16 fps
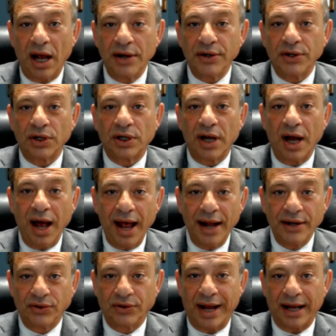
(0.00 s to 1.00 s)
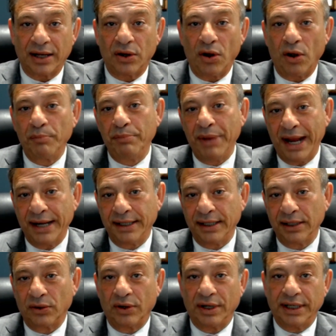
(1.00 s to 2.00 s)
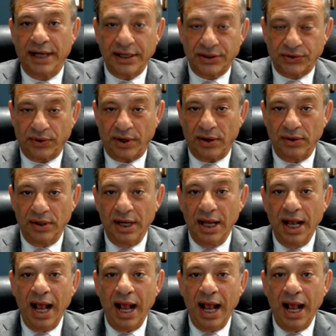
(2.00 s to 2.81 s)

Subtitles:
under contract, called pending or in escrow.